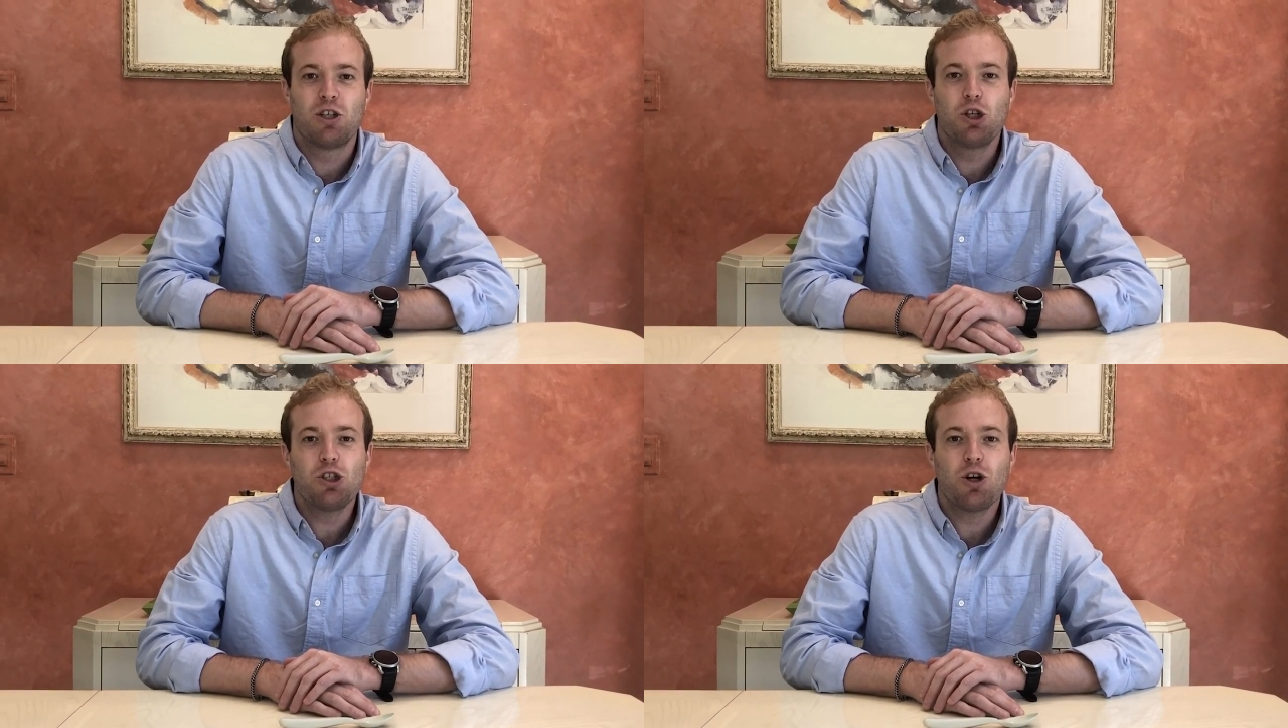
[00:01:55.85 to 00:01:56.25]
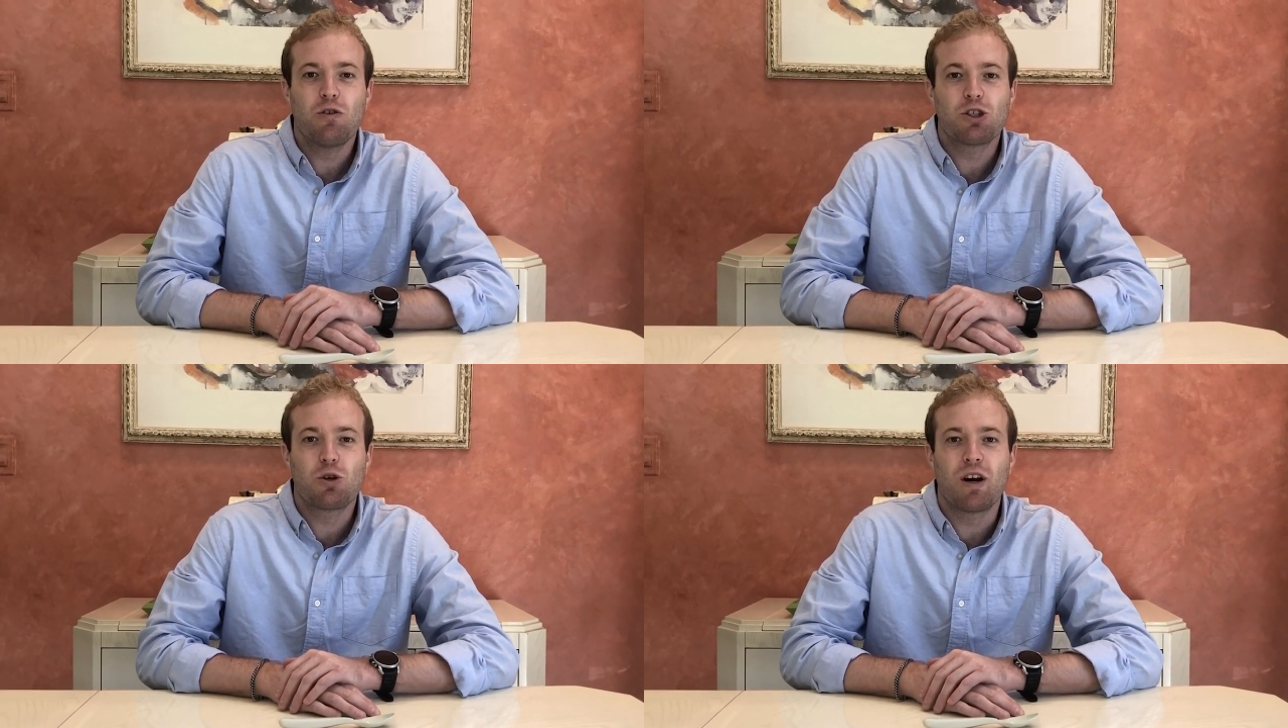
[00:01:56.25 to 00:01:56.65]
Just
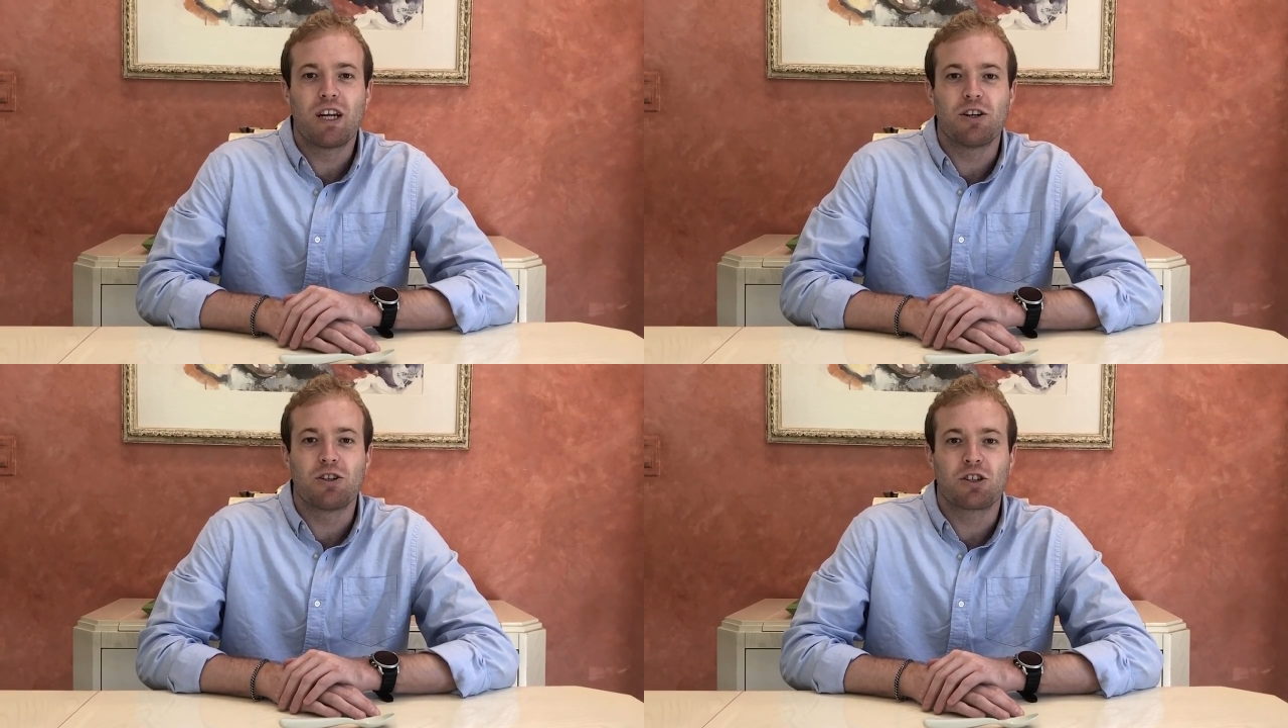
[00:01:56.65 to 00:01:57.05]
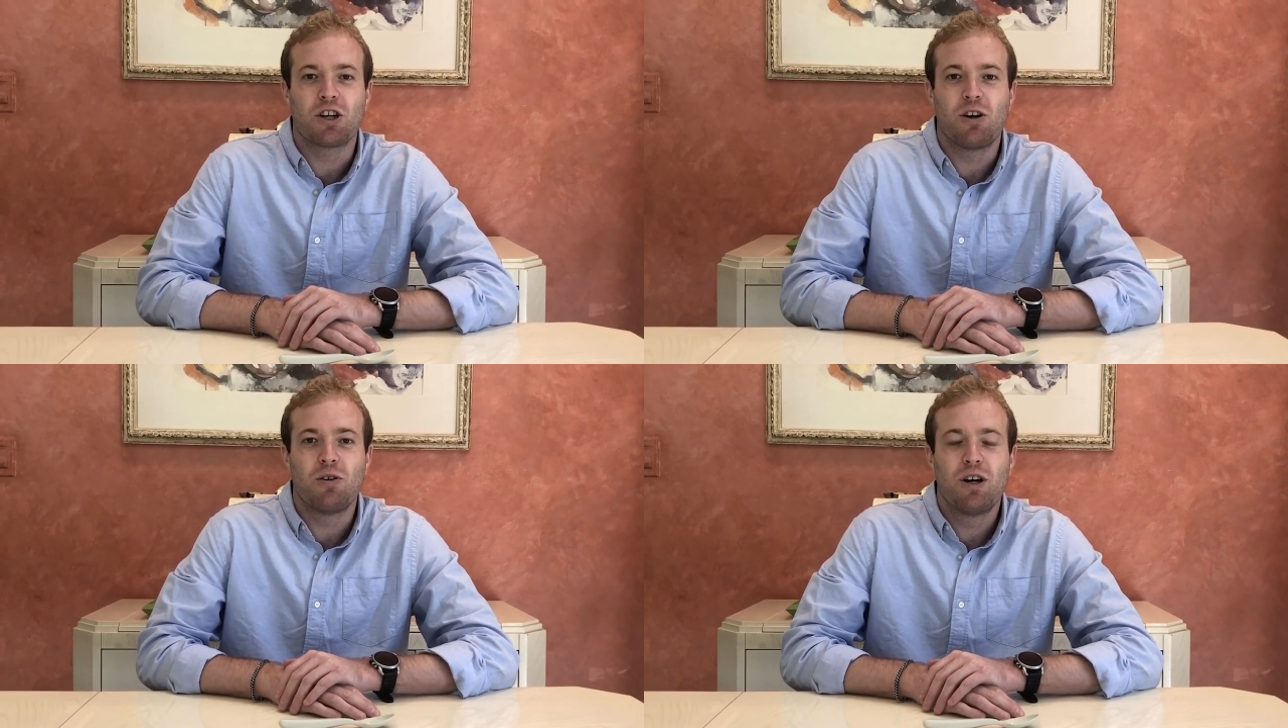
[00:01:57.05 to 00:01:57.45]
over 20 years
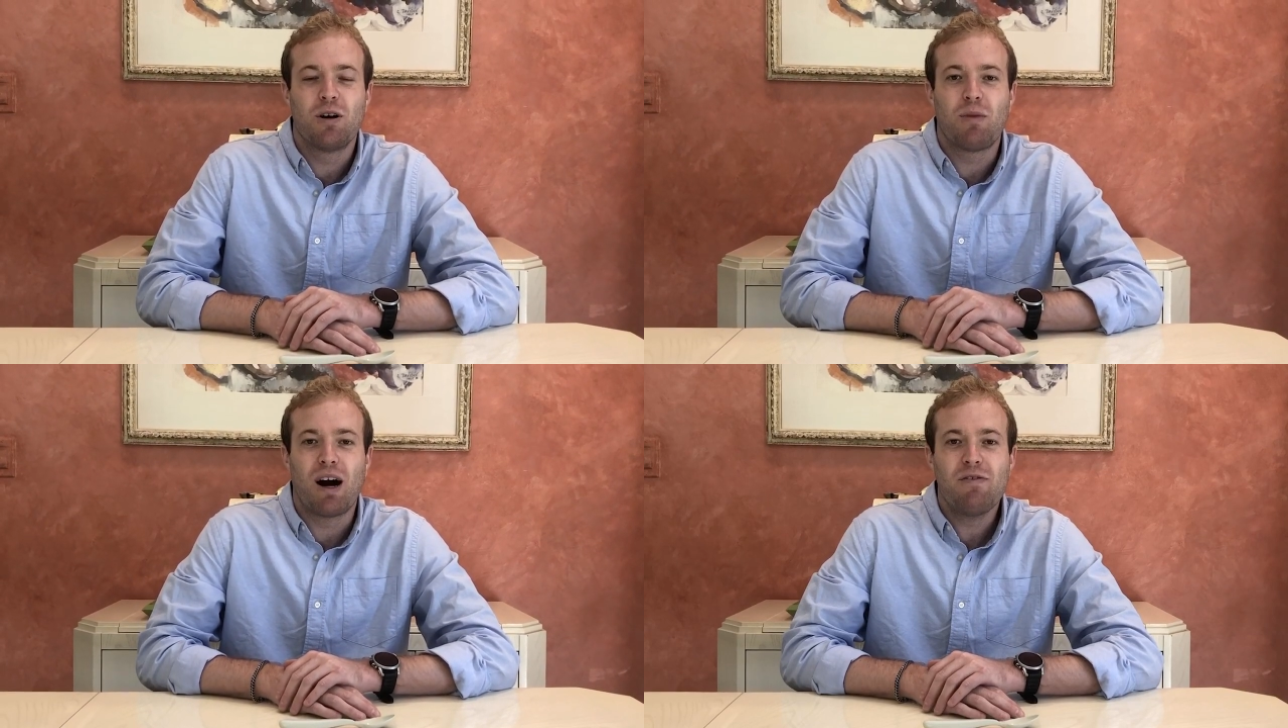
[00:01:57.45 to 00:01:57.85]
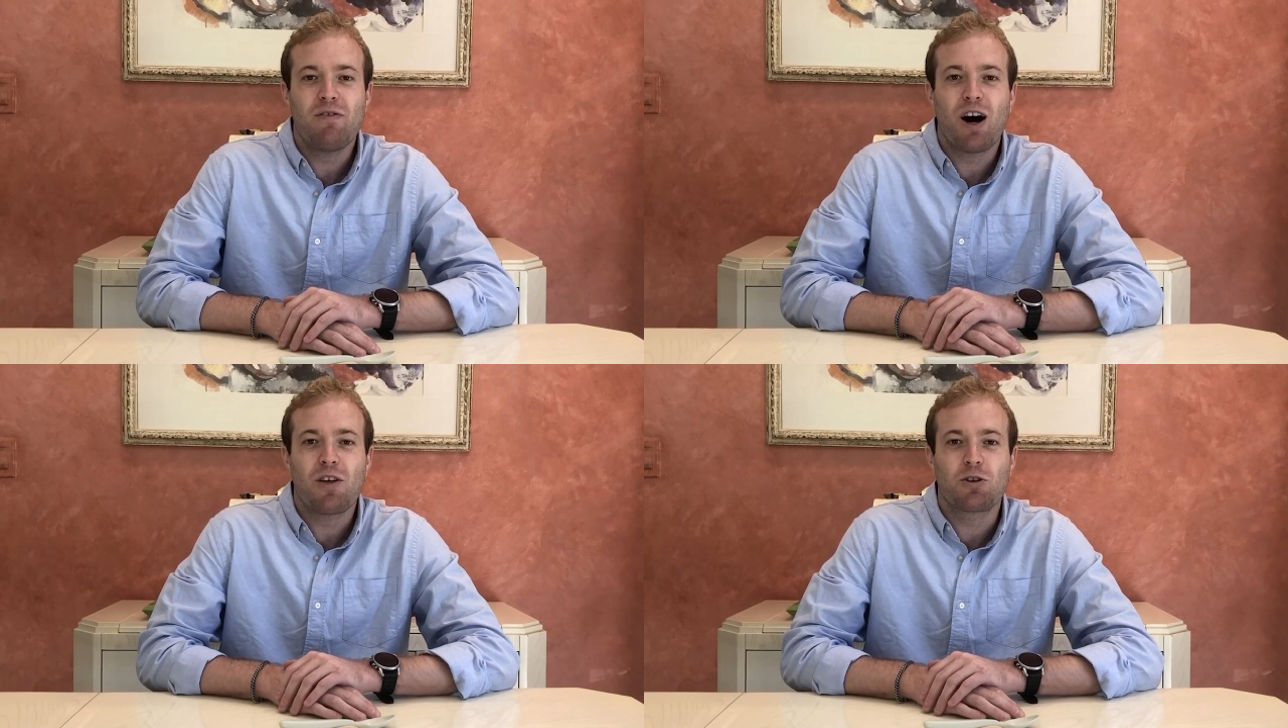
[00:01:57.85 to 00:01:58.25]
ago, my
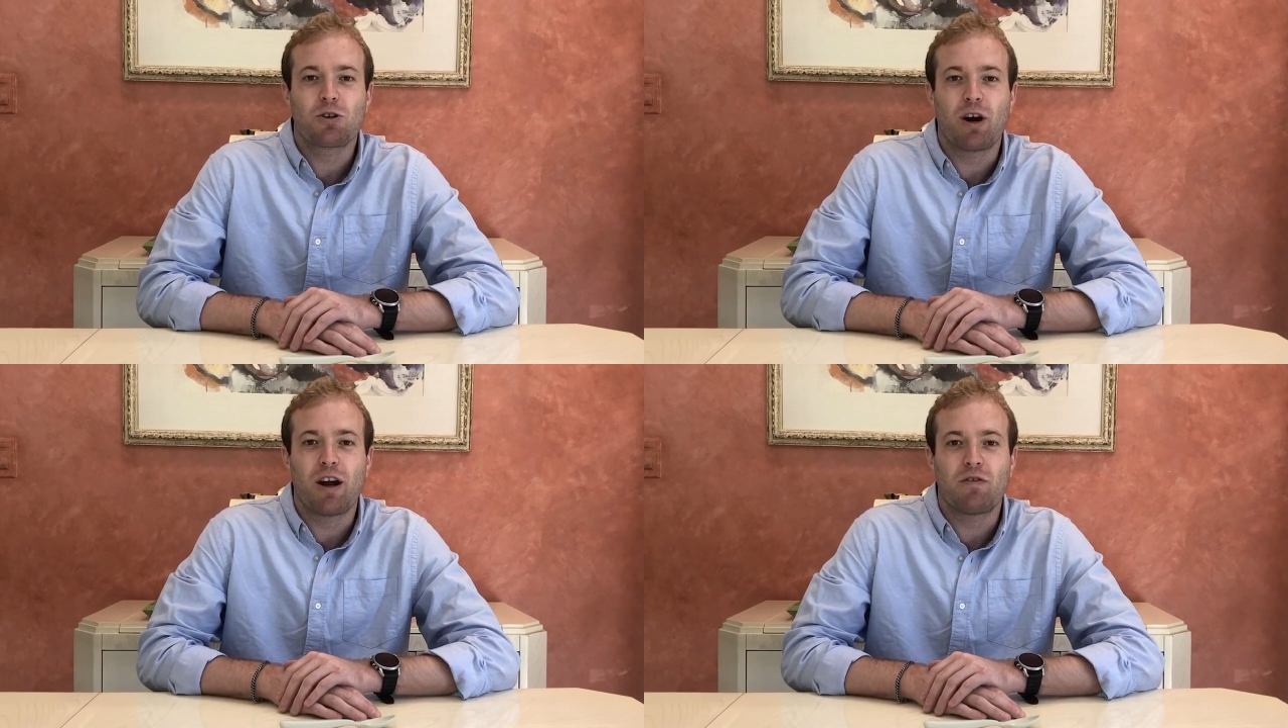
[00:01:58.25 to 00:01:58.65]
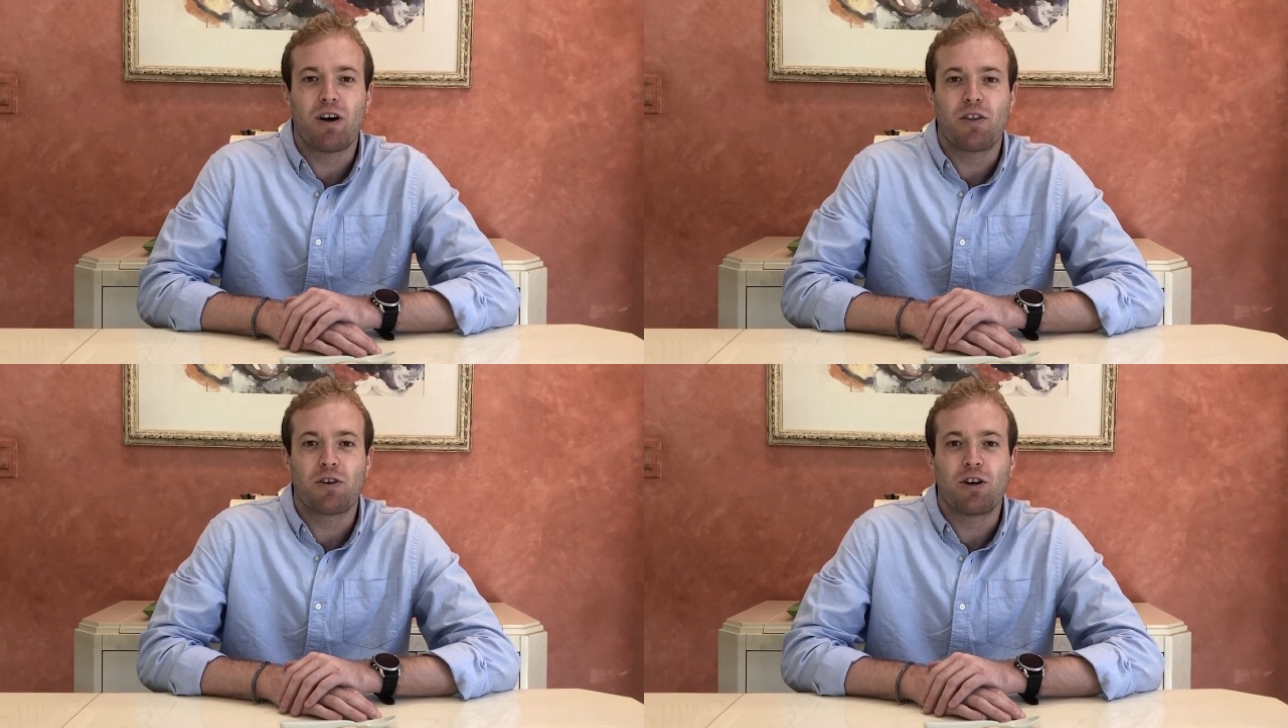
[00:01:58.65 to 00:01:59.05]
father and
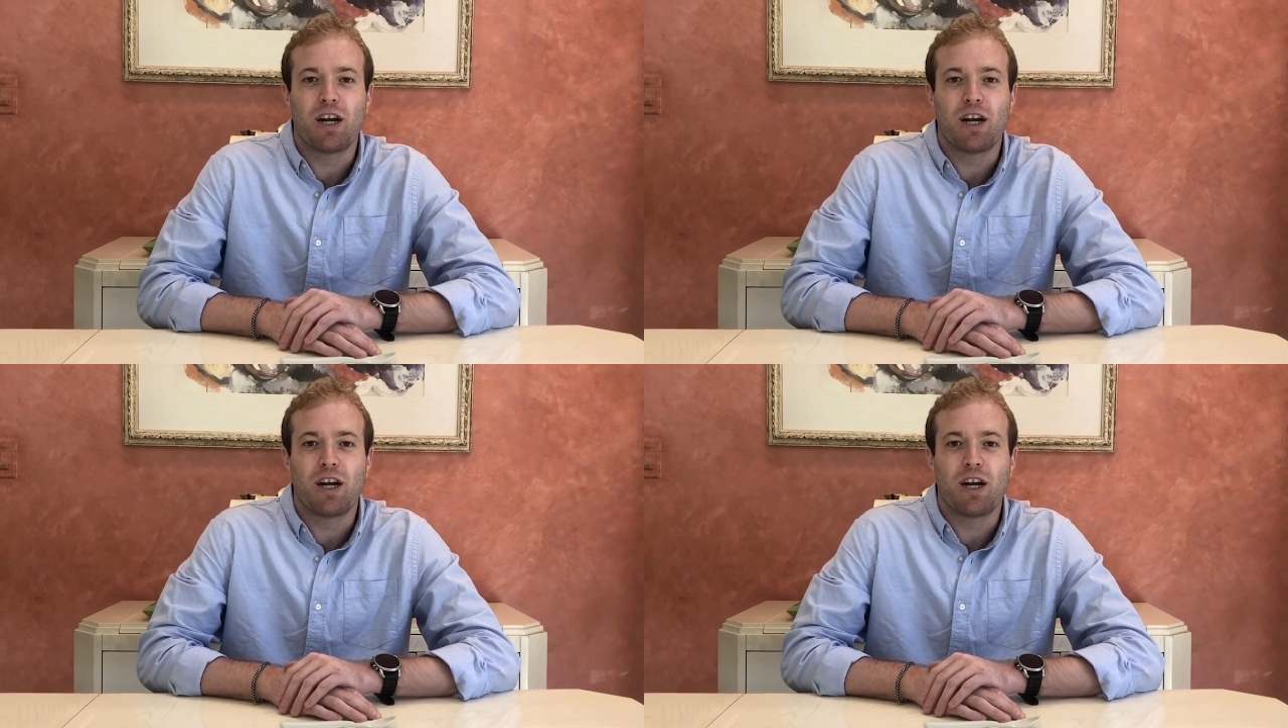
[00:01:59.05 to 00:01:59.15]
grandfather